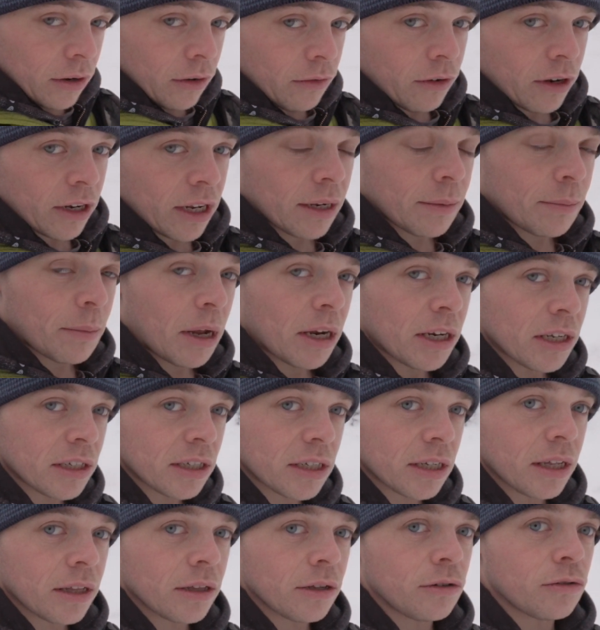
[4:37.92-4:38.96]
enough, I did manage
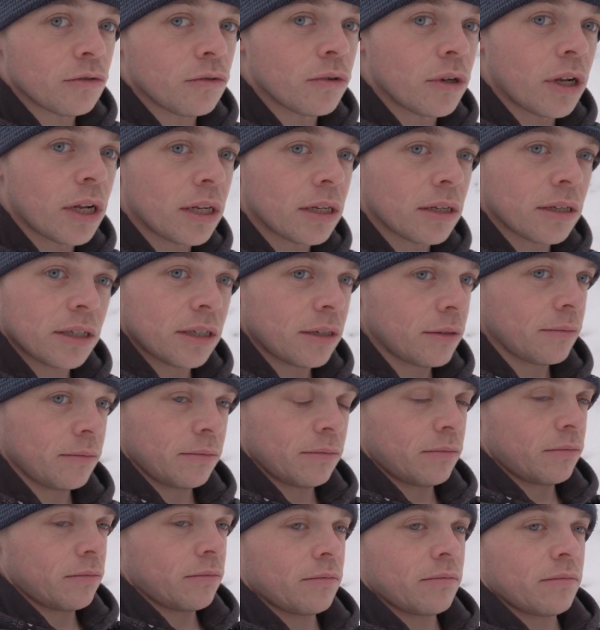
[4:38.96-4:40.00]
to get the drone in, because
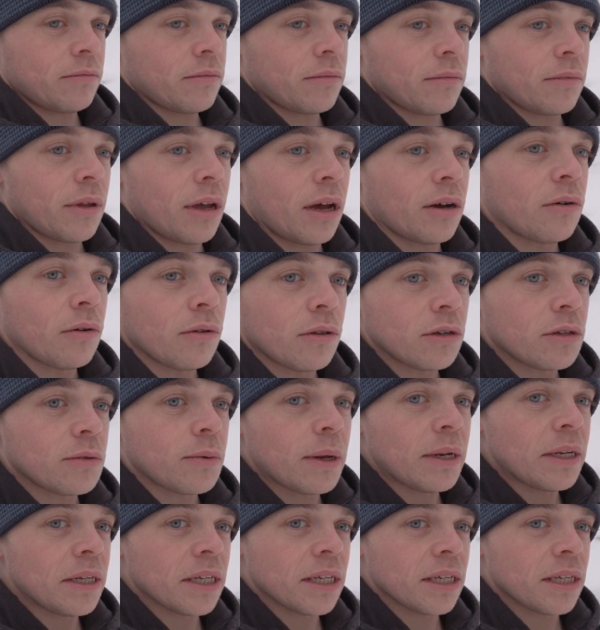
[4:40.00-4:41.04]
I got the
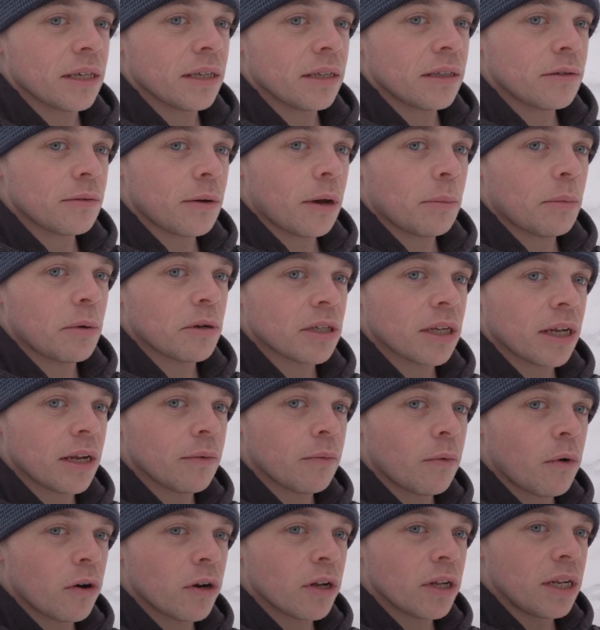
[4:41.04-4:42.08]
20%
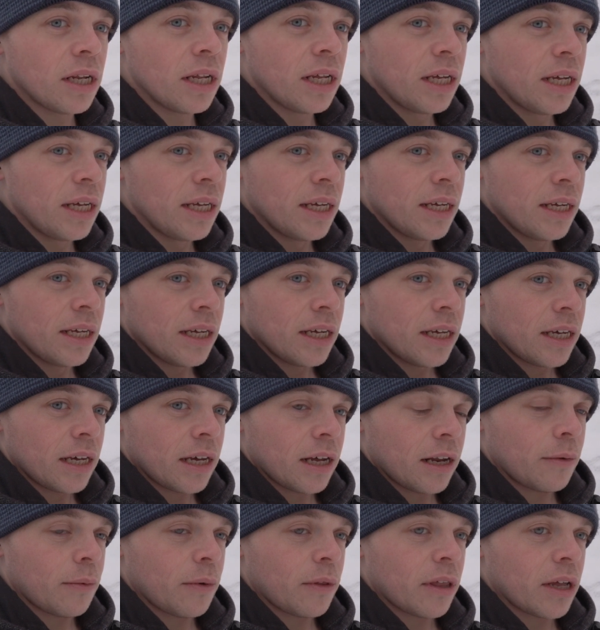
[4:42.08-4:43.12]
warning,
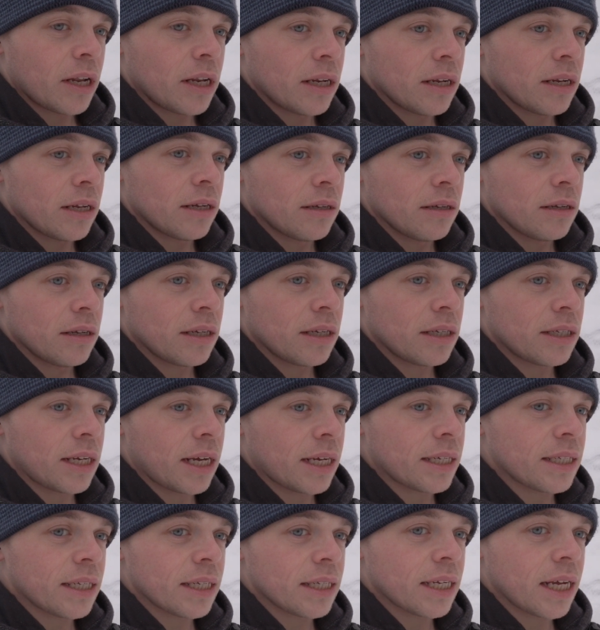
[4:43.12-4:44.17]
and within
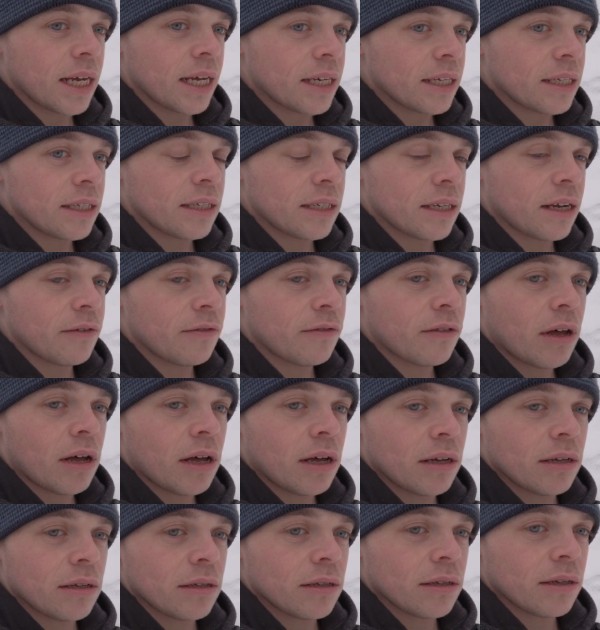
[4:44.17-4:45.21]
60 seconds, if
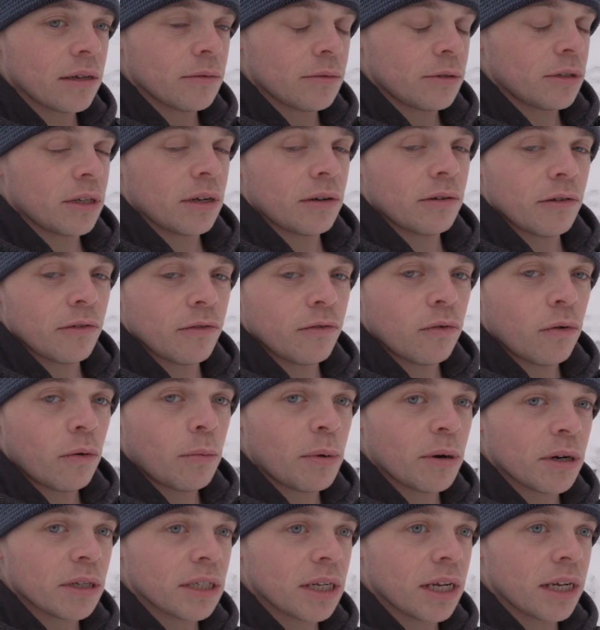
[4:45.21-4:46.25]
that, it was down at
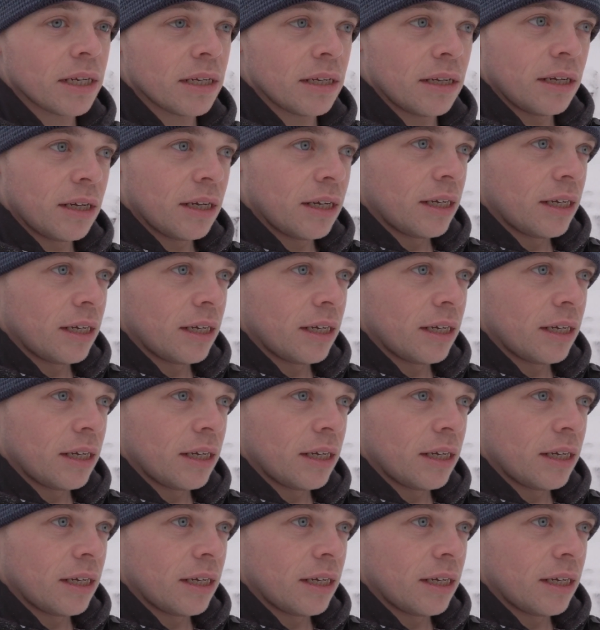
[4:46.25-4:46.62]
4%.